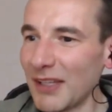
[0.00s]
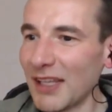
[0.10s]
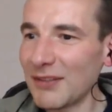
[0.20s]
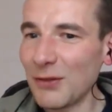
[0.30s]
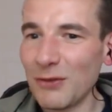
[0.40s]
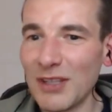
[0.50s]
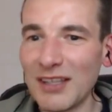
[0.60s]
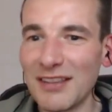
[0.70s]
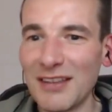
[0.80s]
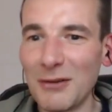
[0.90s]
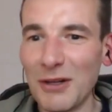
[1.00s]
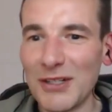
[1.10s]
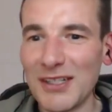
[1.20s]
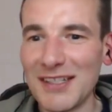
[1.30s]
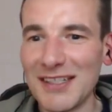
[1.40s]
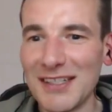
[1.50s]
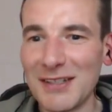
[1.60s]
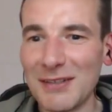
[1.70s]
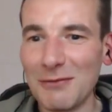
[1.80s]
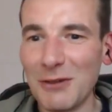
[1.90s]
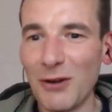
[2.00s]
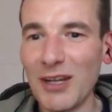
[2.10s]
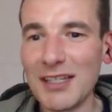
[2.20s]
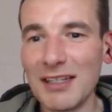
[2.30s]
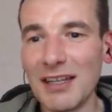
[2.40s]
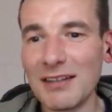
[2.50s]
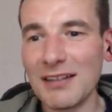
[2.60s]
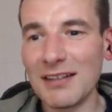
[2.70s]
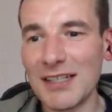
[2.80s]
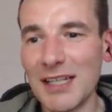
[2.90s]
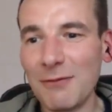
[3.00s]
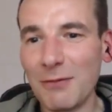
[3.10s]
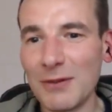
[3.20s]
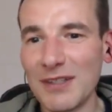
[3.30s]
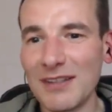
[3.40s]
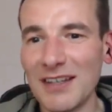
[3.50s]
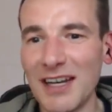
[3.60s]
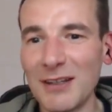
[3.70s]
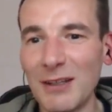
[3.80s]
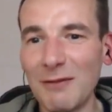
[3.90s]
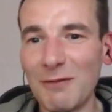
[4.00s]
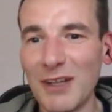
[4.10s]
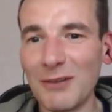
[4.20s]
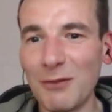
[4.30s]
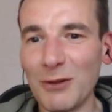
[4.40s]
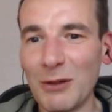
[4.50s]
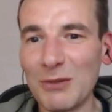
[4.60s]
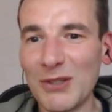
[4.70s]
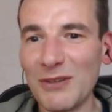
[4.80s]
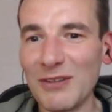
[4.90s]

think that's all the the questions we got in. It, Steve, were any kind of follow ups you